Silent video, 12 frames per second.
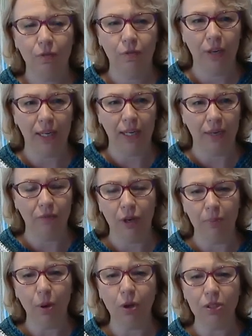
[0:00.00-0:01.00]
feeling
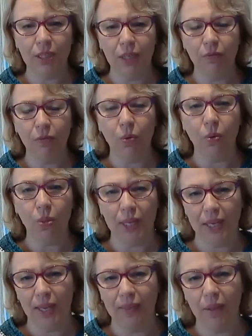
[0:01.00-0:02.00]
very positive or
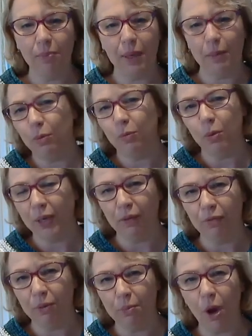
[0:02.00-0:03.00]
thinking that people working
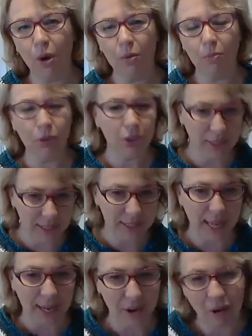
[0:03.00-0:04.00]
from home would just
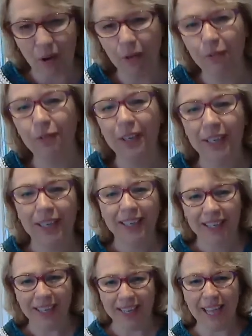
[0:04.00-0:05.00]
slack off
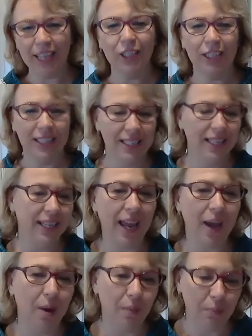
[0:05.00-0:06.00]
can actually see
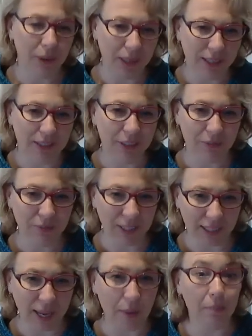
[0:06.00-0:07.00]
how productive it
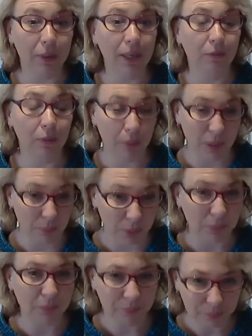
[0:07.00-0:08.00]
can be for
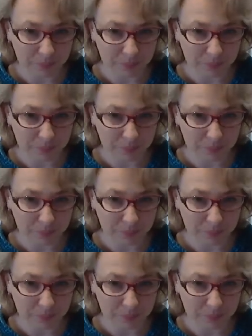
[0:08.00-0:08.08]
people.